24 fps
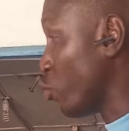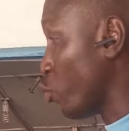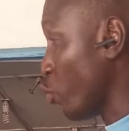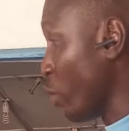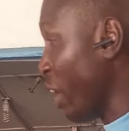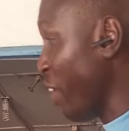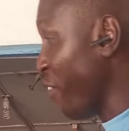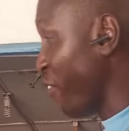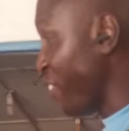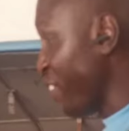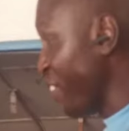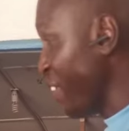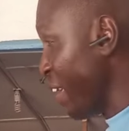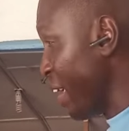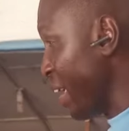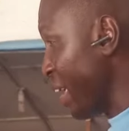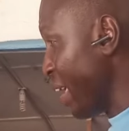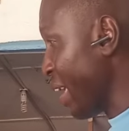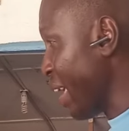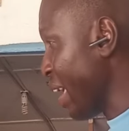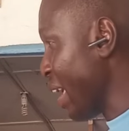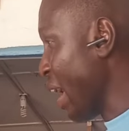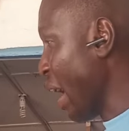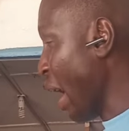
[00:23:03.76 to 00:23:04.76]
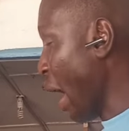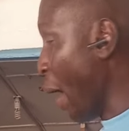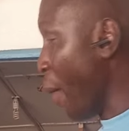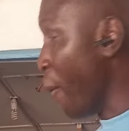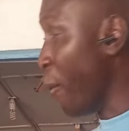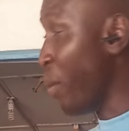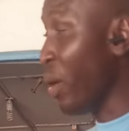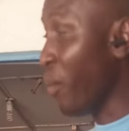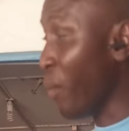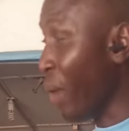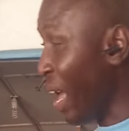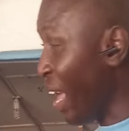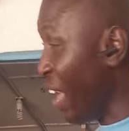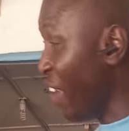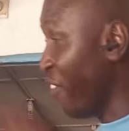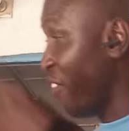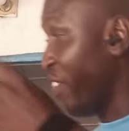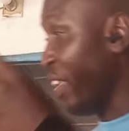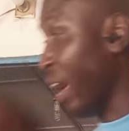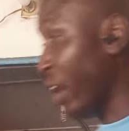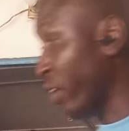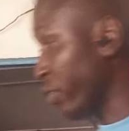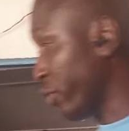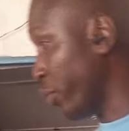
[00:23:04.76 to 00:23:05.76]
to AV and bring my
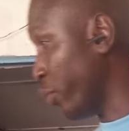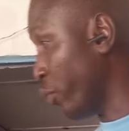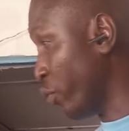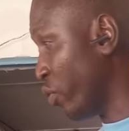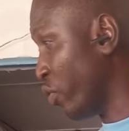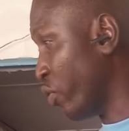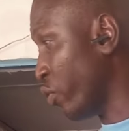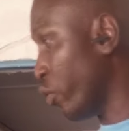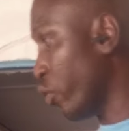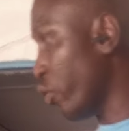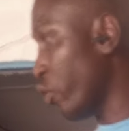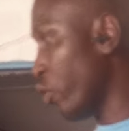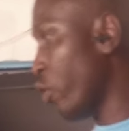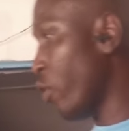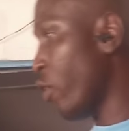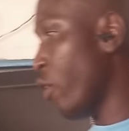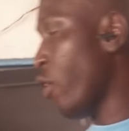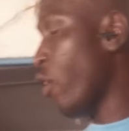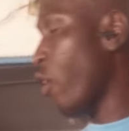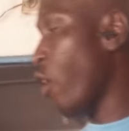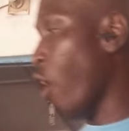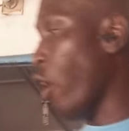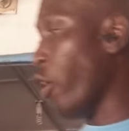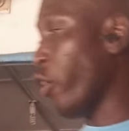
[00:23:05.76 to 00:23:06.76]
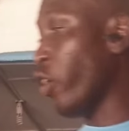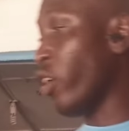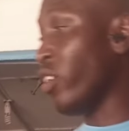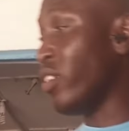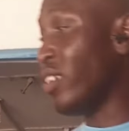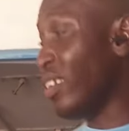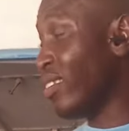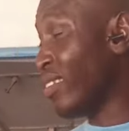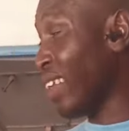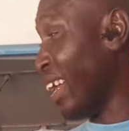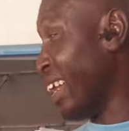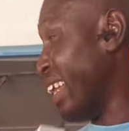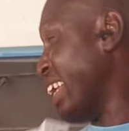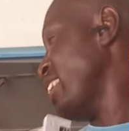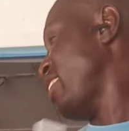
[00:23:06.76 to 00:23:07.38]
AV out. Although this is an